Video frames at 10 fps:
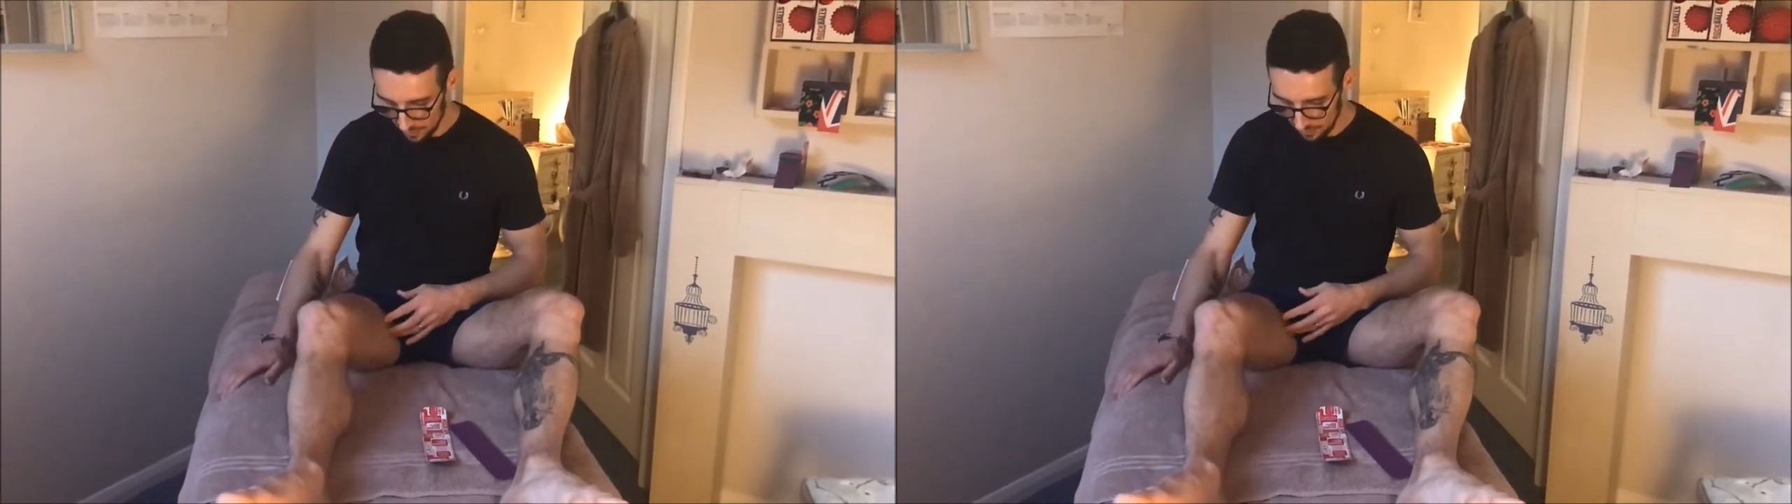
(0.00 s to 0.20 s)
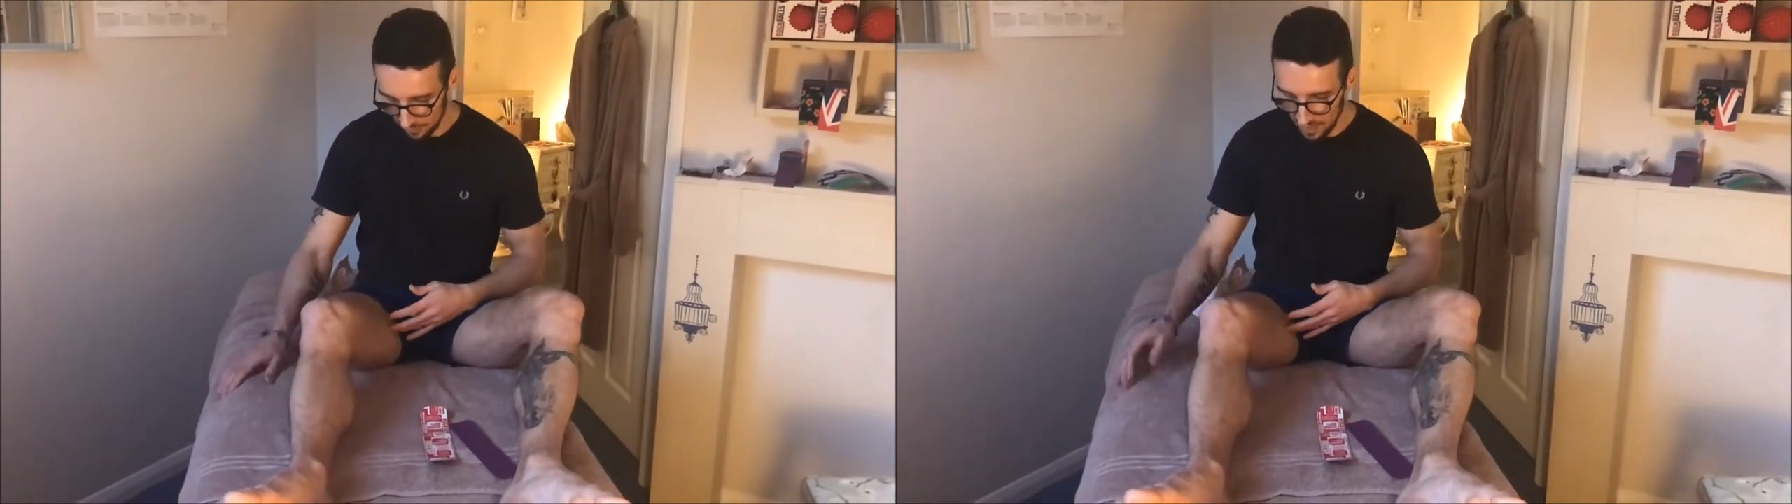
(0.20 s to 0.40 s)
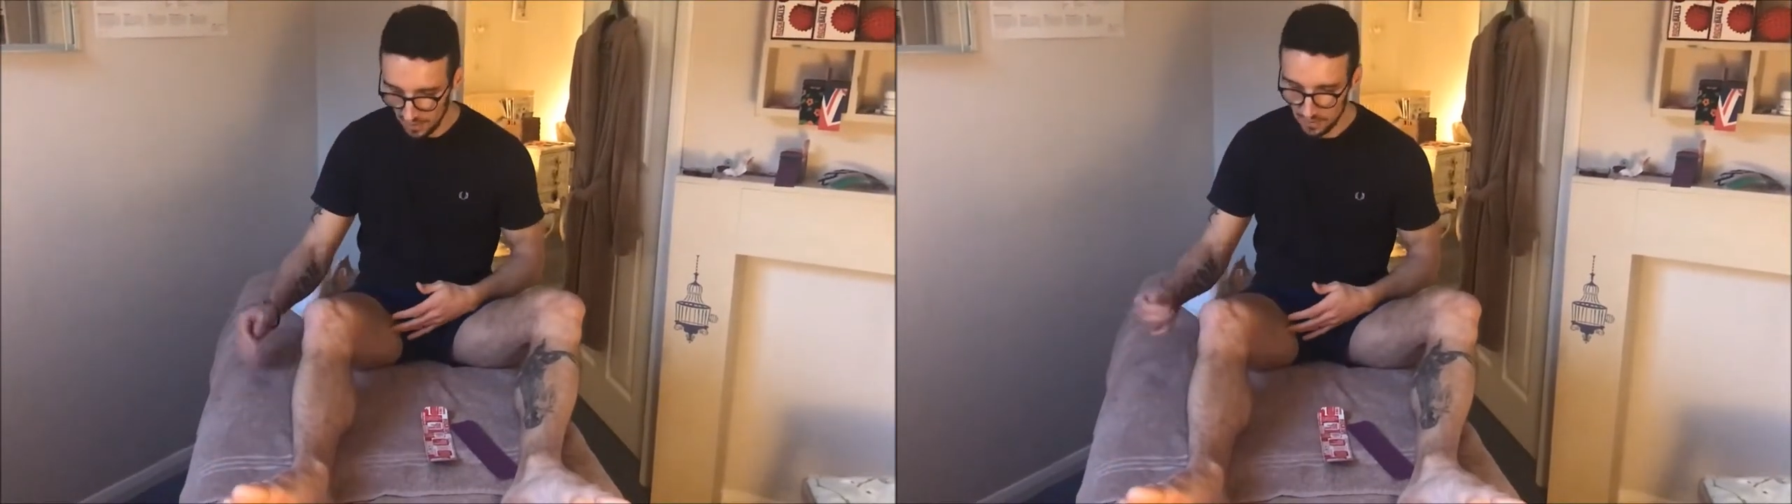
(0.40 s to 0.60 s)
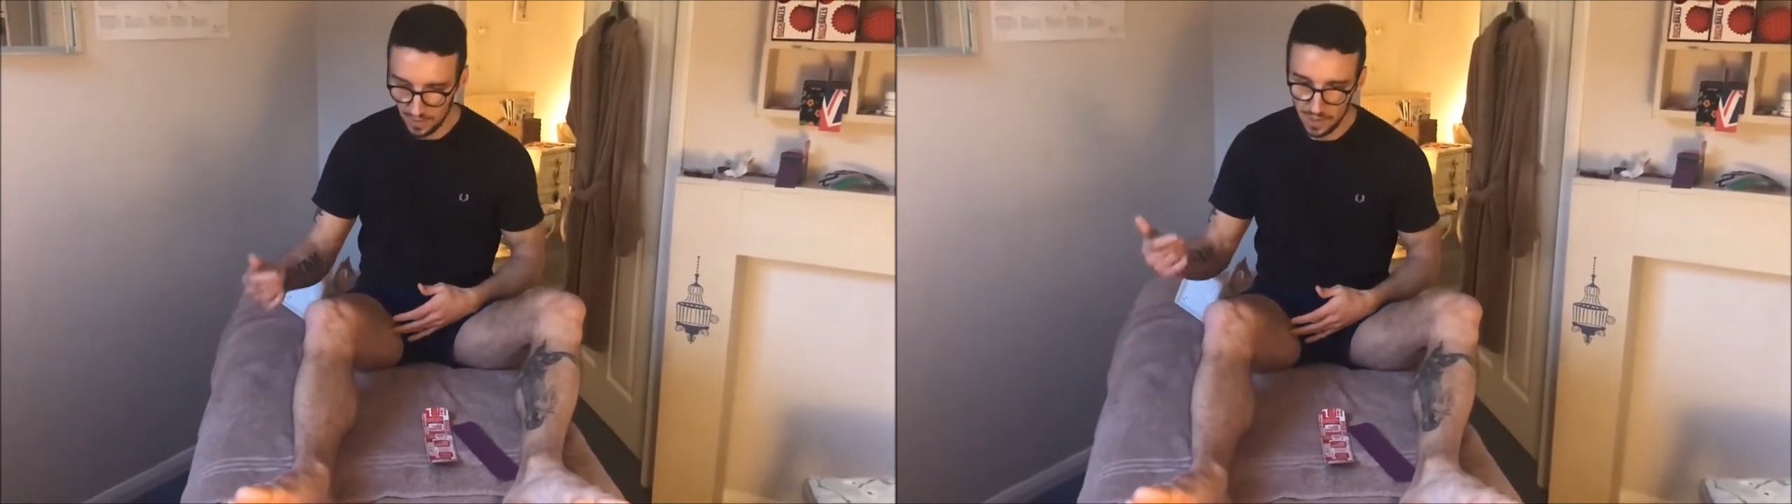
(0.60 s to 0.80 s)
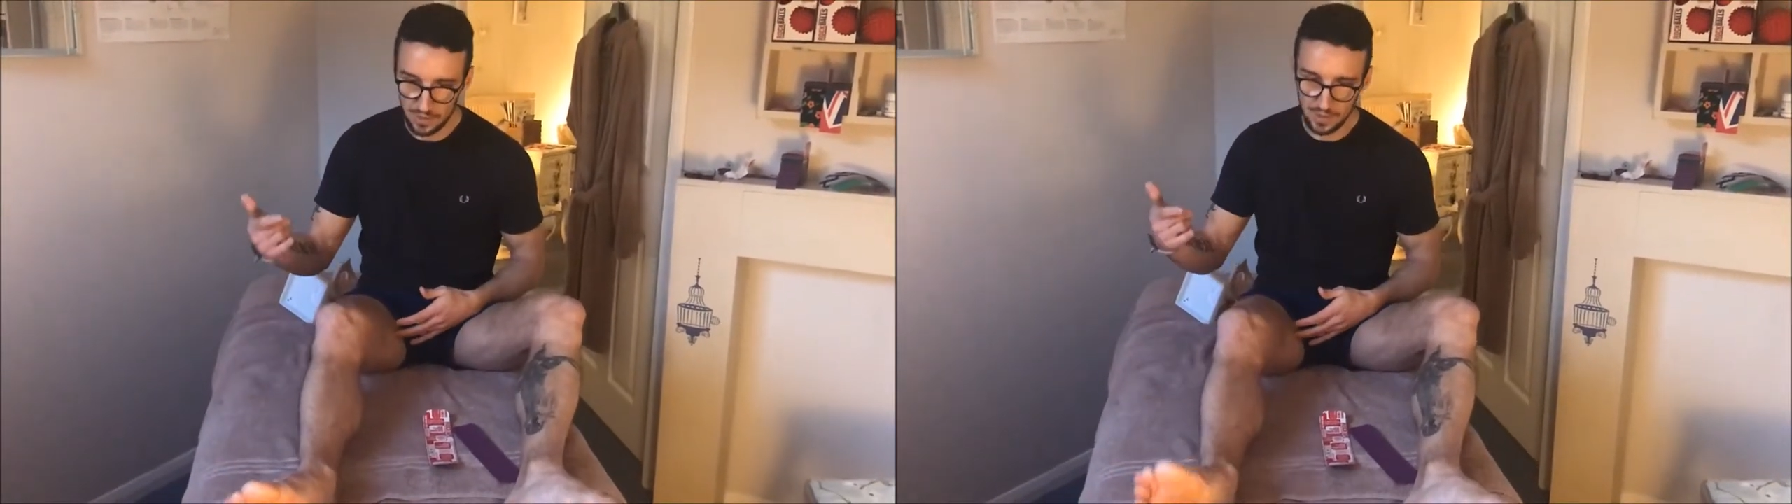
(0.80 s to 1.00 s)
muscle's
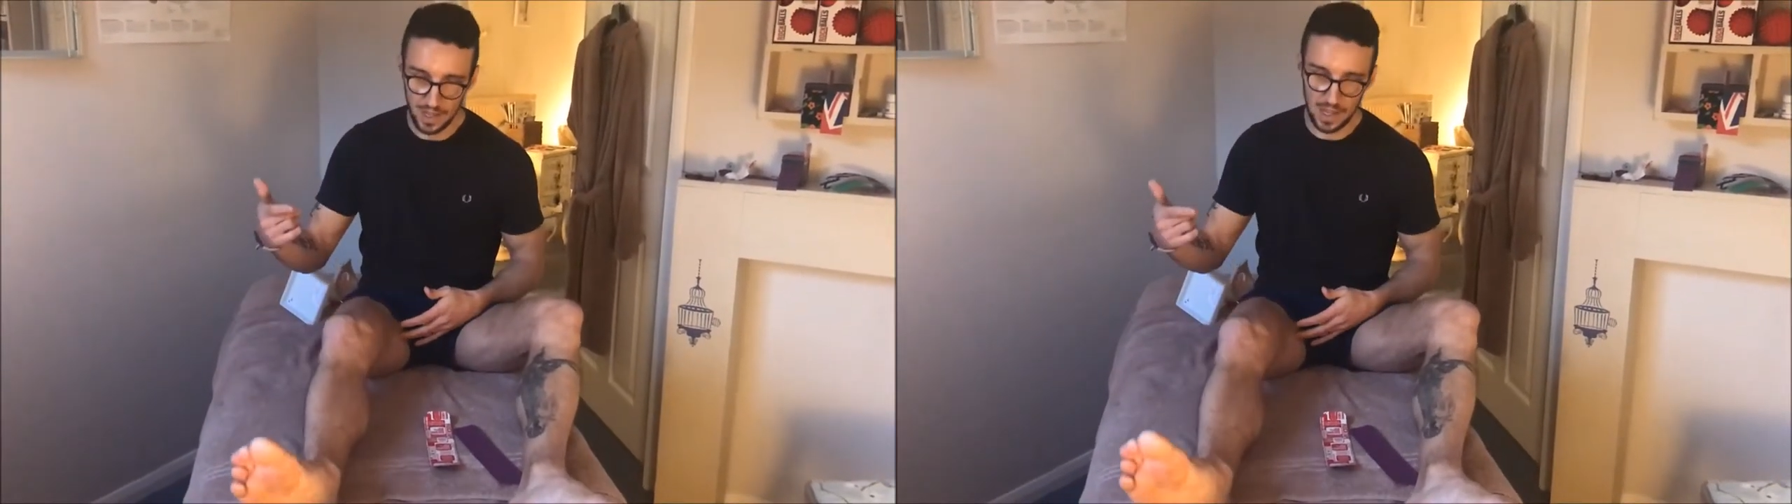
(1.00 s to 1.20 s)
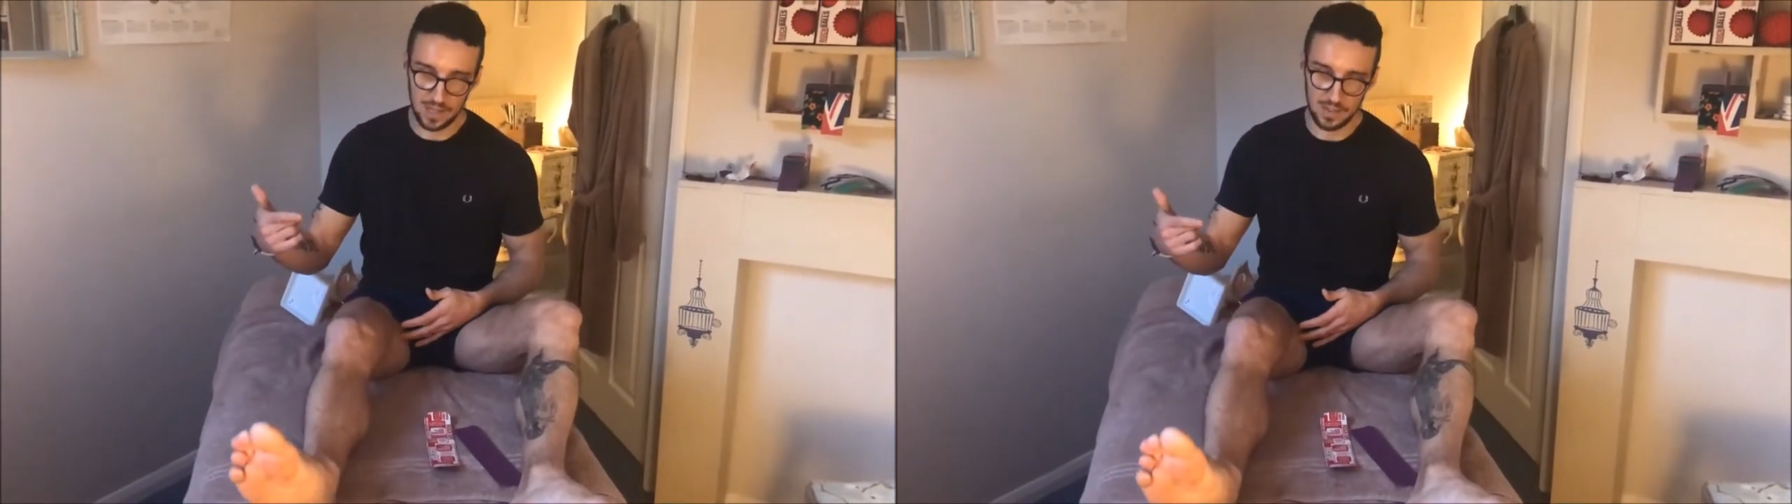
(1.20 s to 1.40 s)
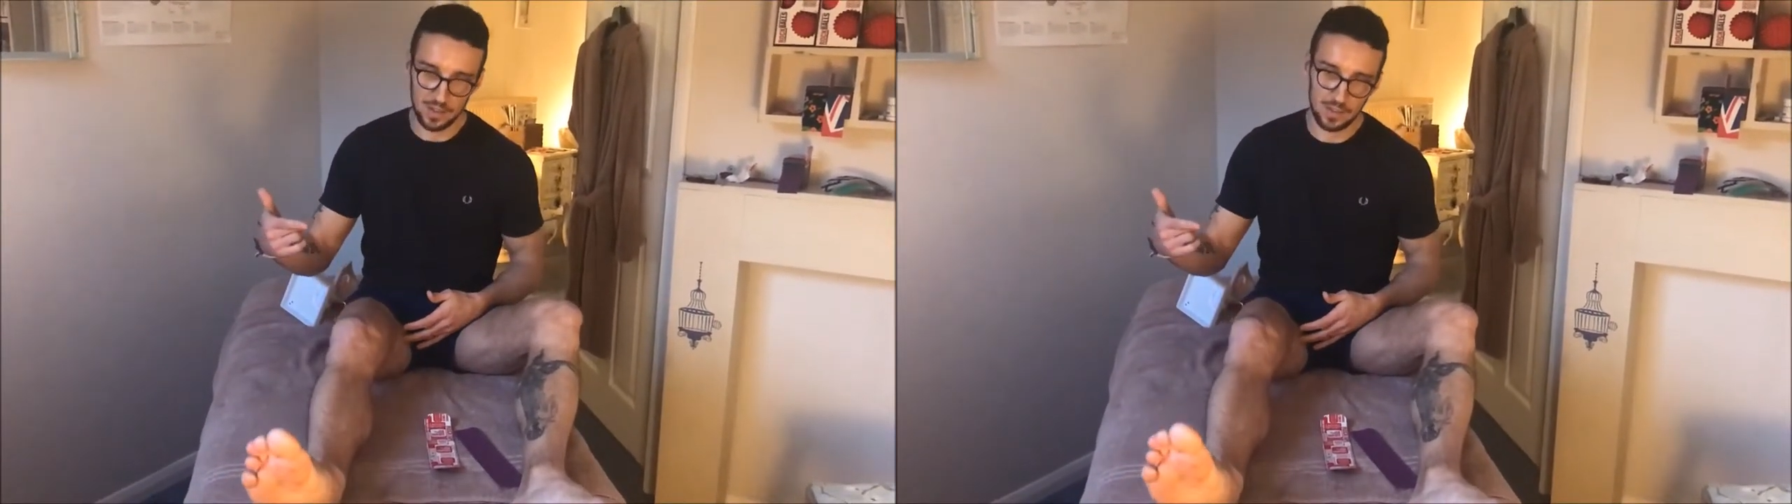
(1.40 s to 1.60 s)
action is to add